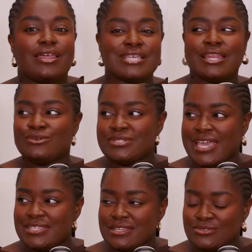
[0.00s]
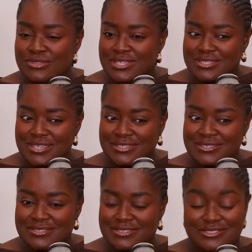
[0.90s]
I just had a little taste. And I thought, this
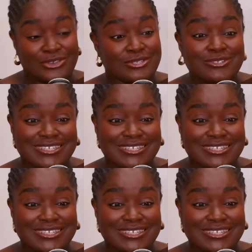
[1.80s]
is so salty.